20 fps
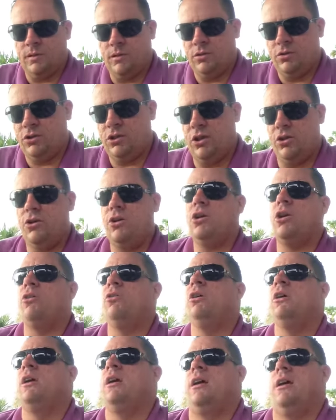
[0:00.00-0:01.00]
So, you know,
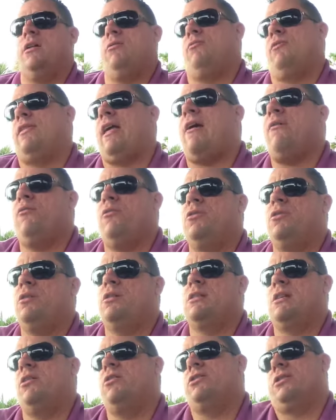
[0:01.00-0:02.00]
and with that one, the
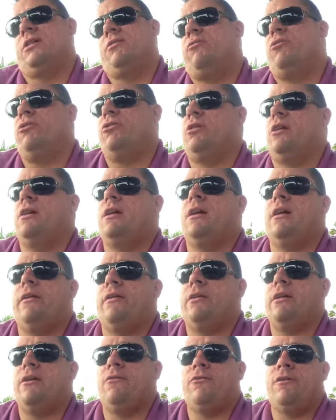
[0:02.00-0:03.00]
seller said, well, okay, yeah, I'll
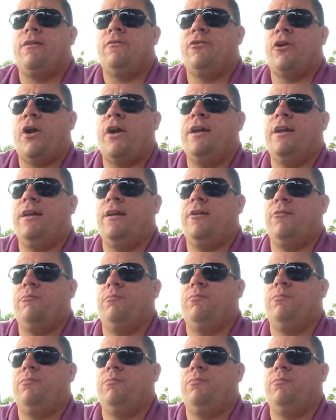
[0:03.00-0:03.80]
take whatever I can get.